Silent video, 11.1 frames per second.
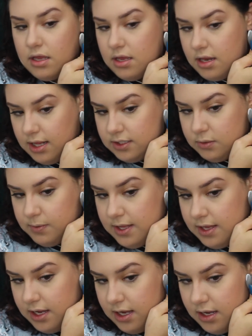and I like to apply
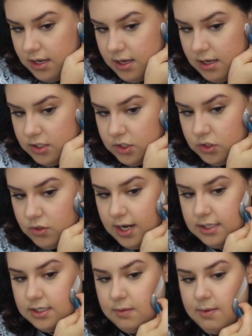that straight
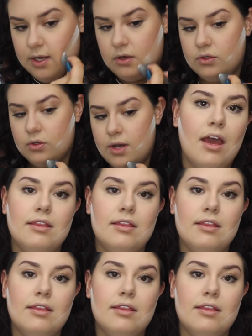underneath my contour.